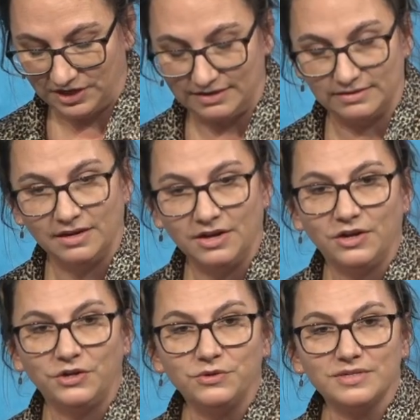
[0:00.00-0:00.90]
as
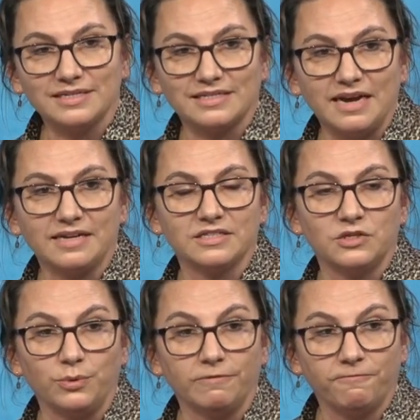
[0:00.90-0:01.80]
using science
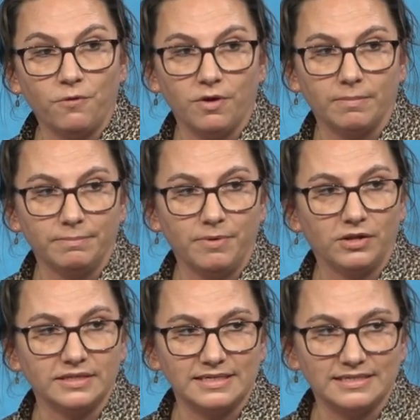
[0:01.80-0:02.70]
to inform
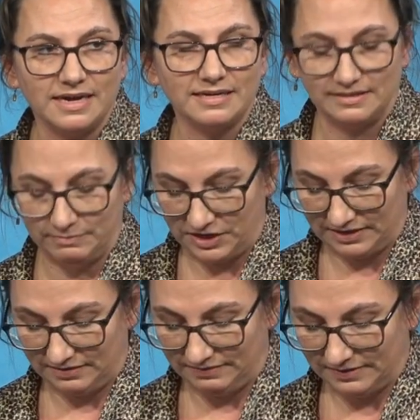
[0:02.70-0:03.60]
policy science
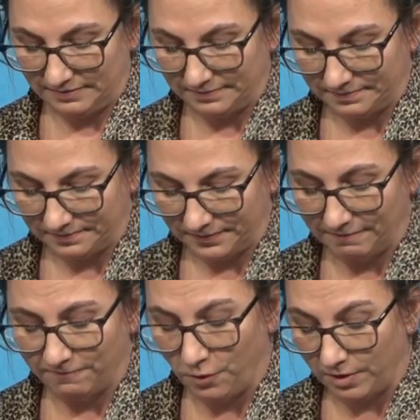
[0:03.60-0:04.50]
objectives
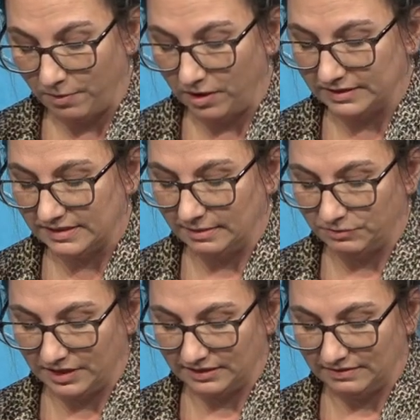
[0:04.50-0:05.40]
and foreign policy
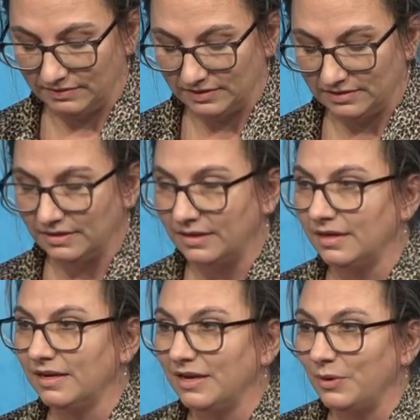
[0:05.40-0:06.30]
objectives.
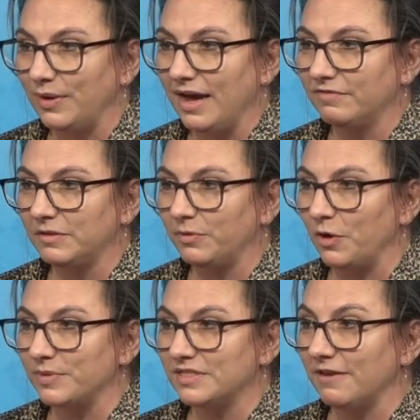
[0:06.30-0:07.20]
We have
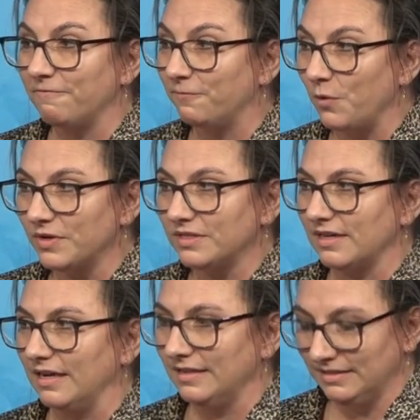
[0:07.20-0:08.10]
diplomacy for
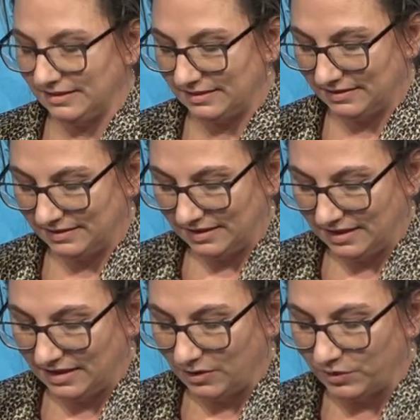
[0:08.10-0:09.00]
science,
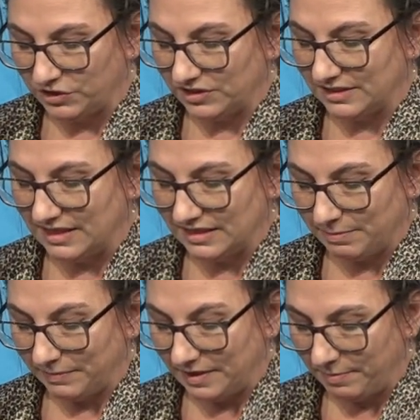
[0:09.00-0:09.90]
which is
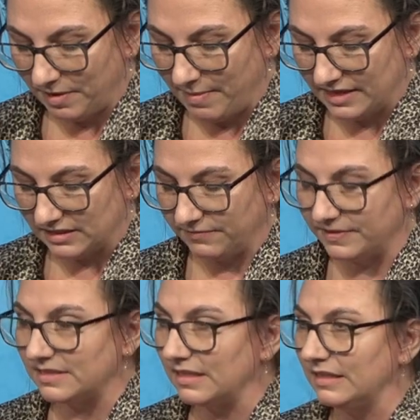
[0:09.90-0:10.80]
diplomats
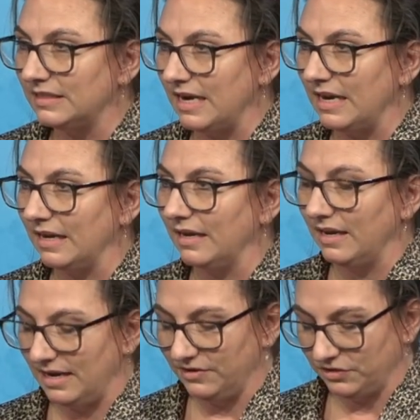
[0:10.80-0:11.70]
facilitating
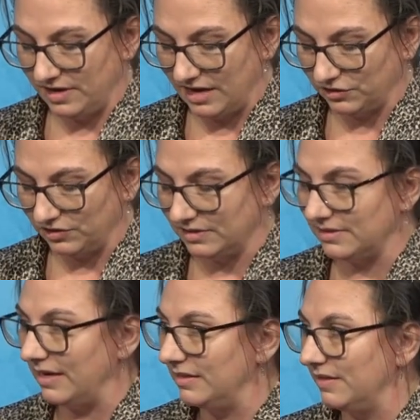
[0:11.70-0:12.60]
international
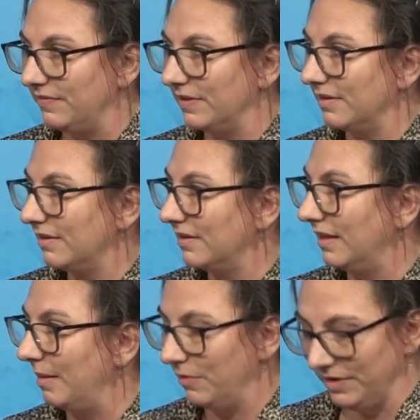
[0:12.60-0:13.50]
scientific
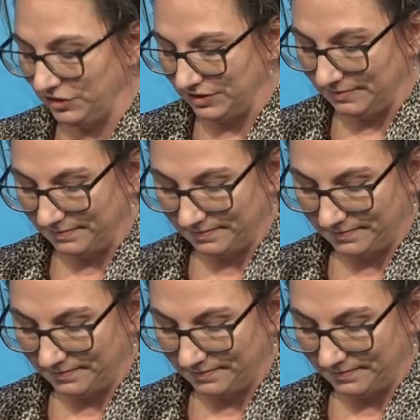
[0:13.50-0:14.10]
collaboration.